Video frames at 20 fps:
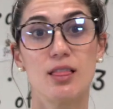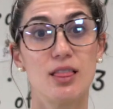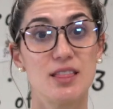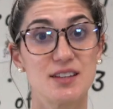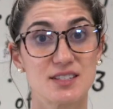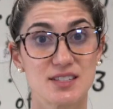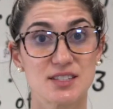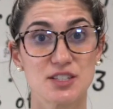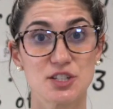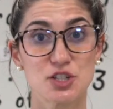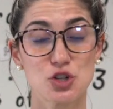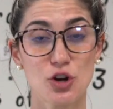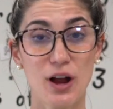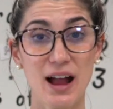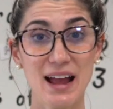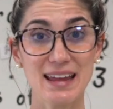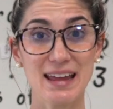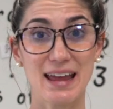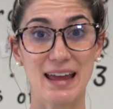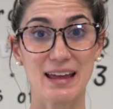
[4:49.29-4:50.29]
This is a
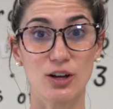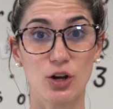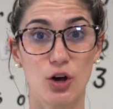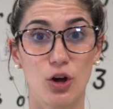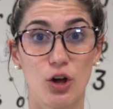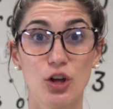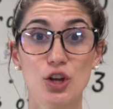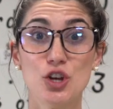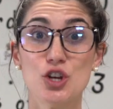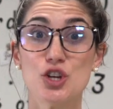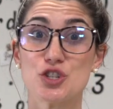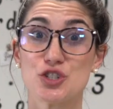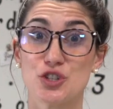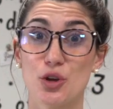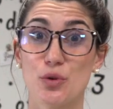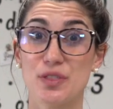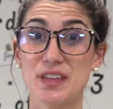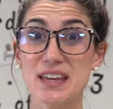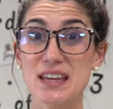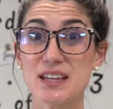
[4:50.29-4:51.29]
triangle.
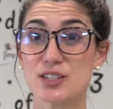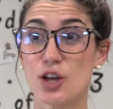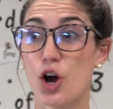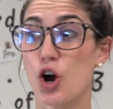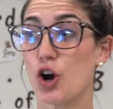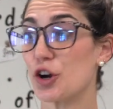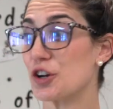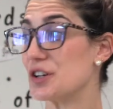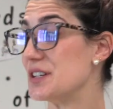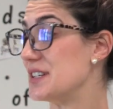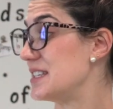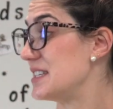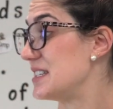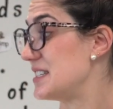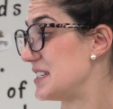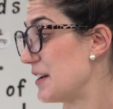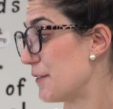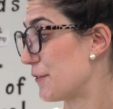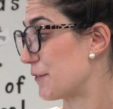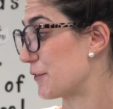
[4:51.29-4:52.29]
So these are
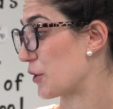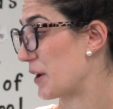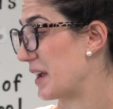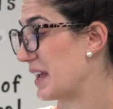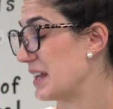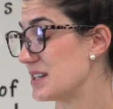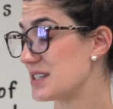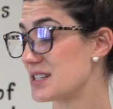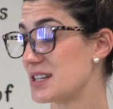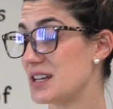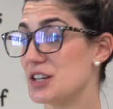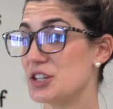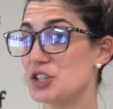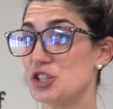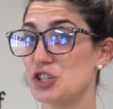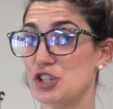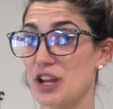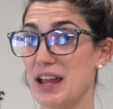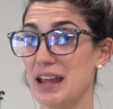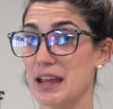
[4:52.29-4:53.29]
different
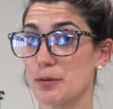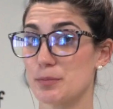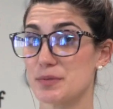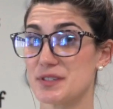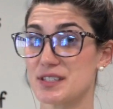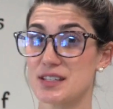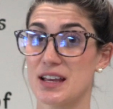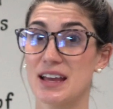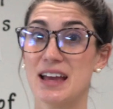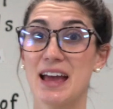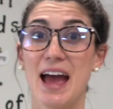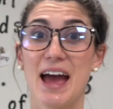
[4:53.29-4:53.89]
shapes.